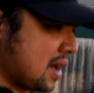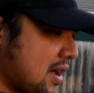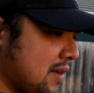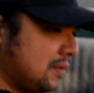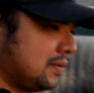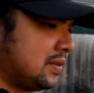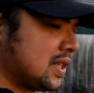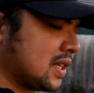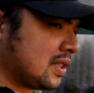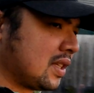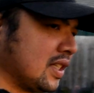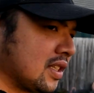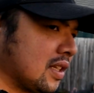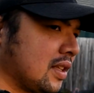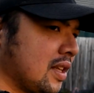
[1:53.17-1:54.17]
I've just
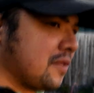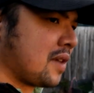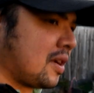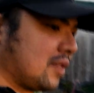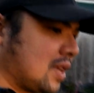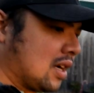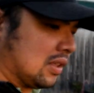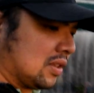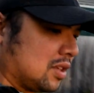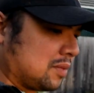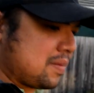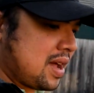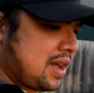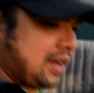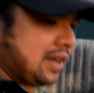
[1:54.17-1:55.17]
recently found out that
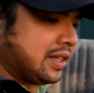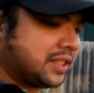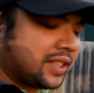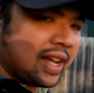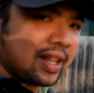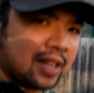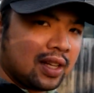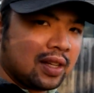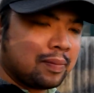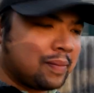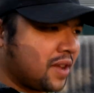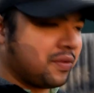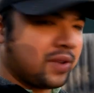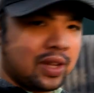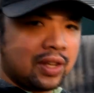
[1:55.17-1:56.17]
my channel,
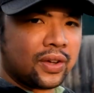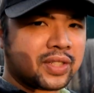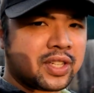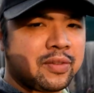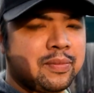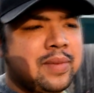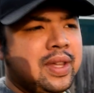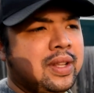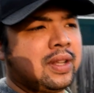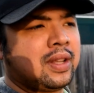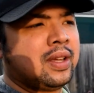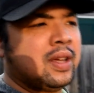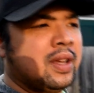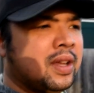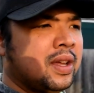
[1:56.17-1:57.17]
my videos have been
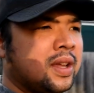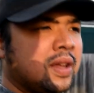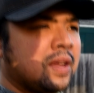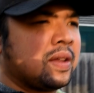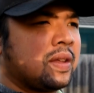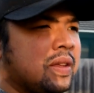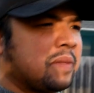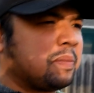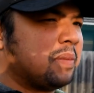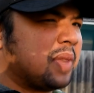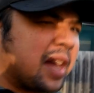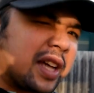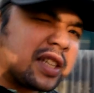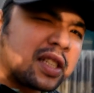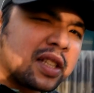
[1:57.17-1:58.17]

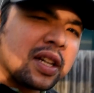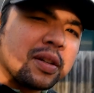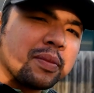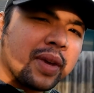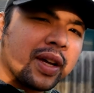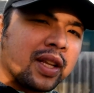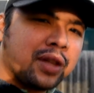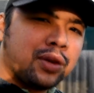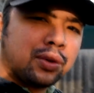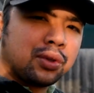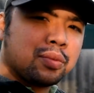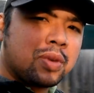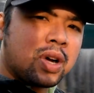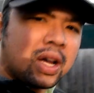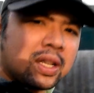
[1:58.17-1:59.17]
blessed by the
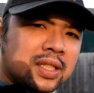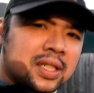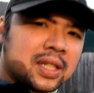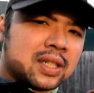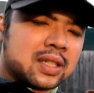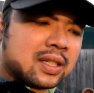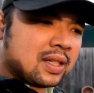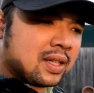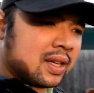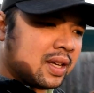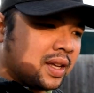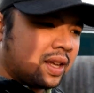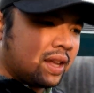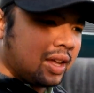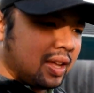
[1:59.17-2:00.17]
YouTube gods,
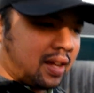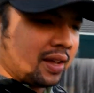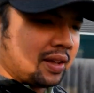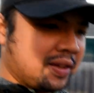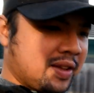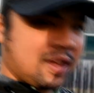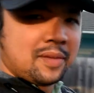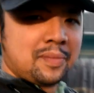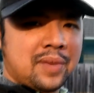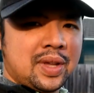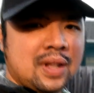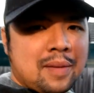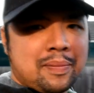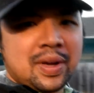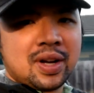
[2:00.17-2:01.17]
and they have
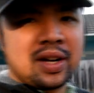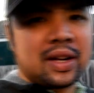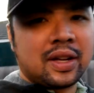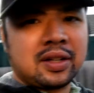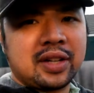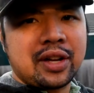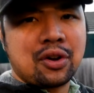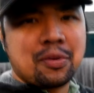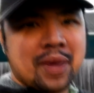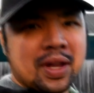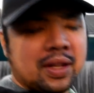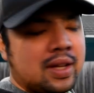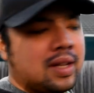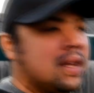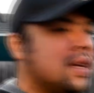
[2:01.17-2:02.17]
been appearing in
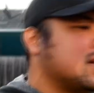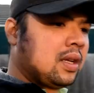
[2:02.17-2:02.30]
recommended.